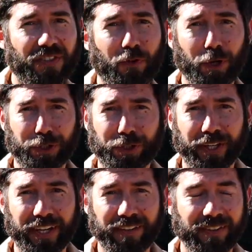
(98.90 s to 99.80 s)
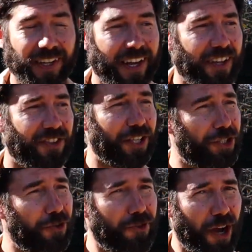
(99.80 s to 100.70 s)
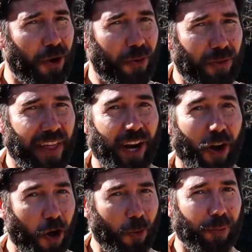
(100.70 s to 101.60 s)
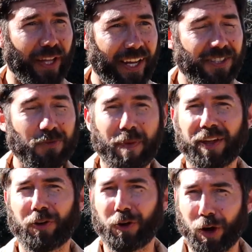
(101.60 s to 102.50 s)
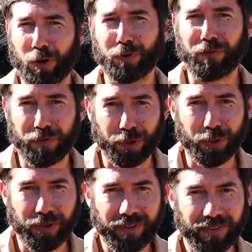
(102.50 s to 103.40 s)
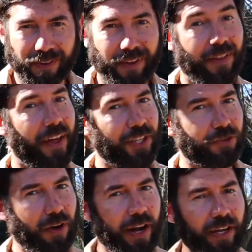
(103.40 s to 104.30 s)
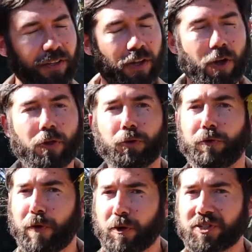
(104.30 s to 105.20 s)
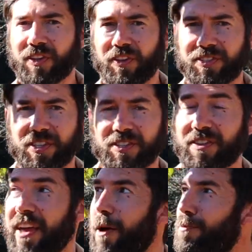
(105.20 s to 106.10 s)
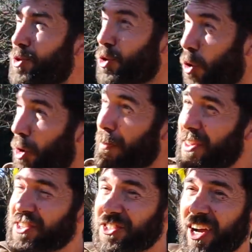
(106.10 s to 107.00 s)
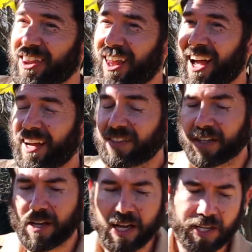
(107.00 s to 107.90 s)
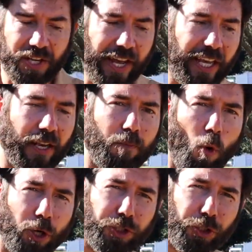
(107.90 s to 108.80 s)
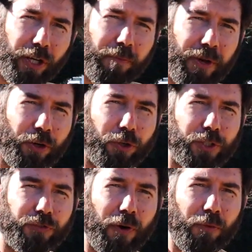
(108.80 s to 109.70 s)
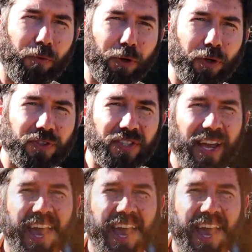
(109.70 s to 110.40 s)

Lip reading: for a tree. Did you know that all plants make their own food? That's right. Through photosynthesis, they absorb the sunlight, take in moisture and minerals from the roots,